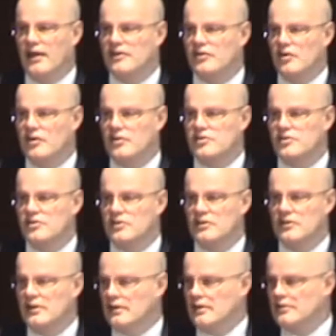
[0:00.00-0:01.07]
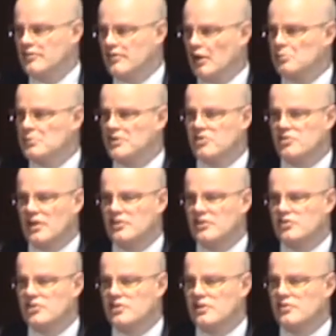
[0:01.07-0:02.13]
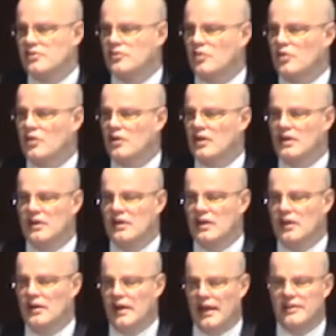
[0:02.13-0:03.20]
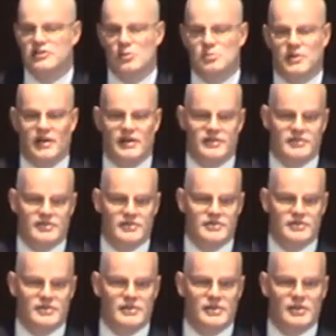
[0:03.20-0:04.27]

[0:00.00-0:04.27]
and also development strategies for enterprises,